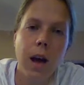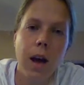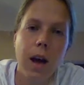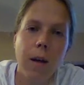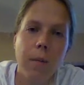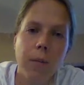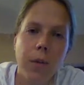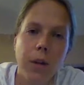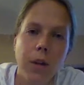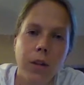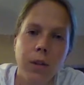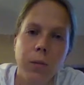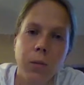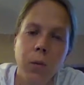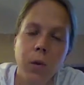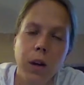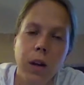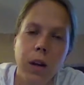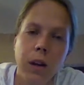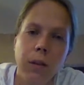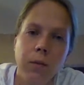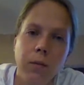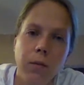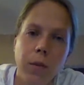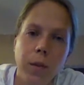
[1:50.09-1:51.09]
there's more
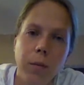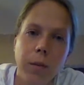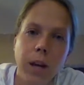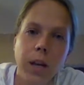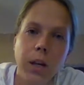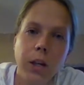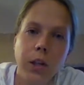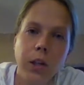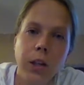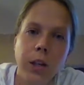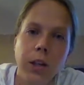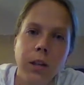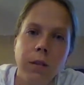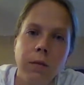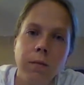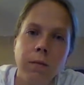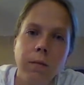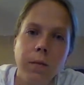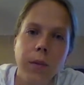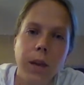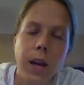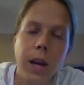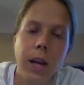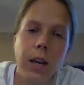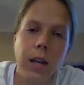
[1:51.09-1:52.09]
inflammation
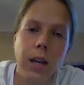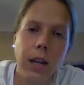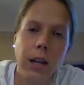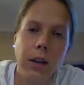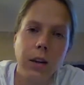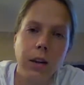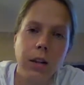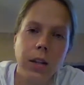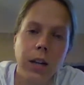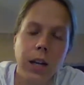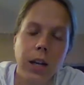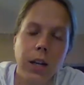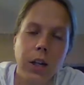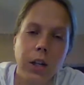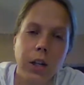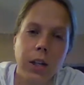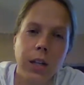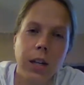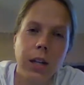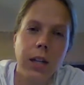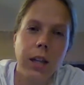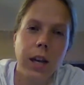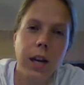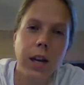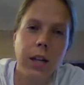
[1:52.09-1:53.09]
and irritation
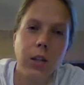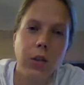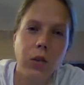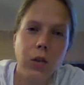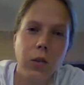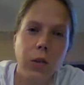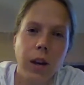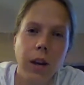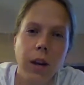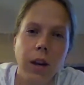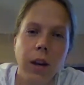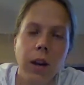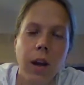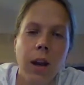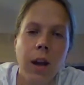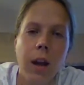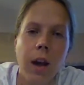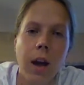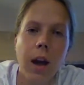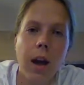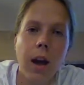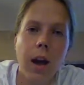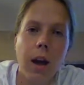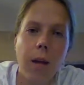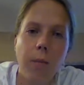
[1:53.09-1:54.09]
at that joint
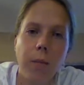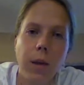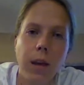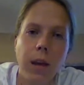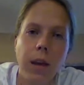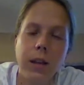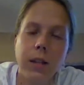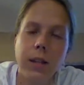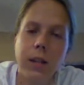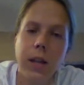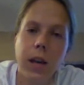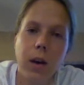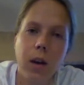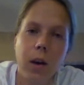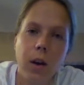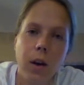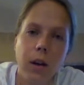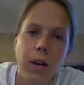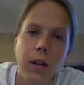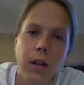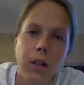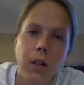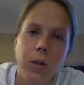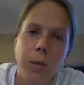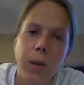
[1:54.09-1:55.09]
because that
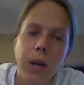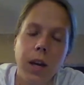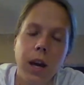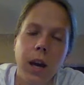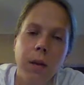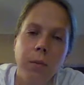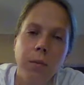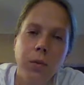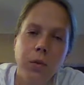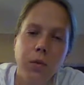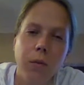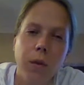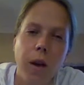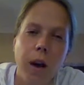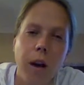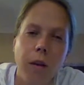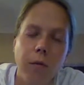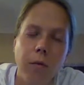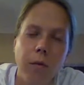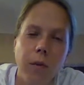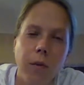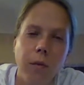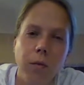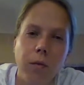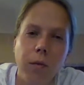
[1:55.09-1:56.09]
cartilage becomes
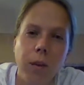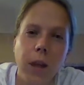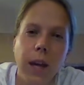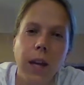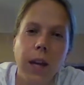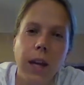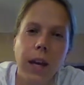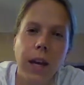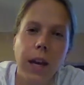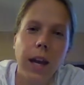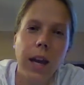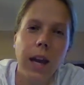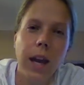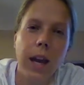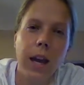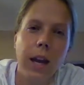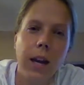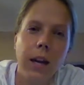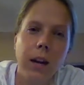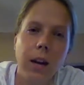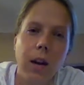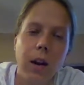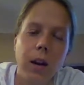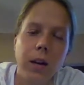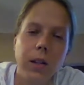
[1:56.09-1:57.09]
rough and flaky,
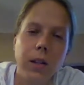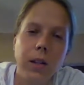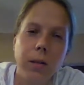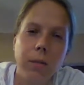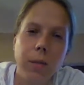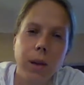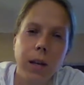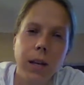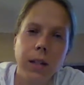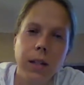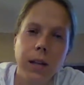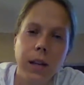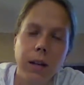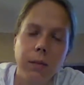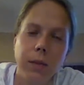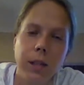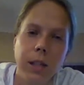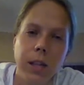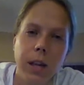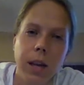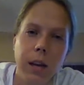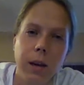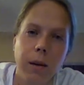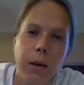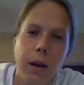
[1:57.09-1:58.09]
and also many times
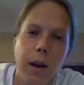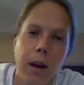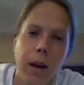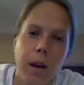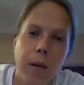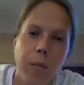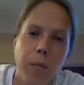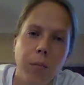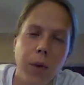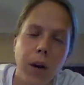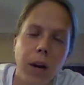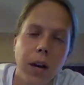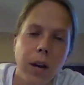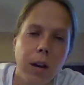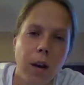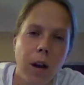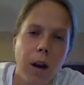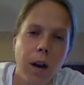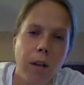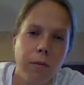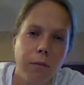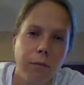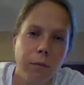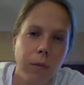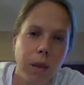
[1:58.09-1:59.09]
can break
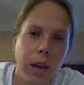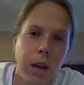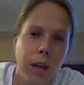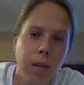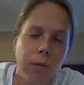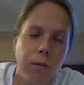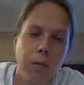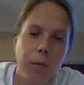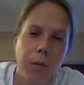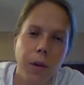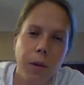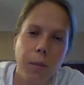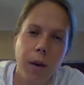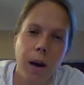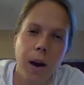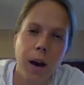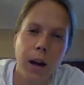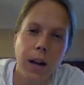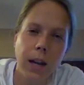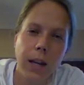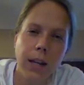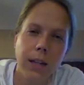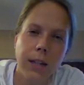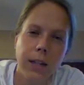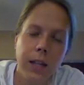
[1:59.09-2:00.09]
off and become free
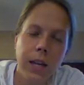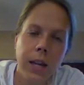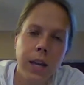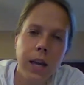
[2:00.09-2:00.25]
bodies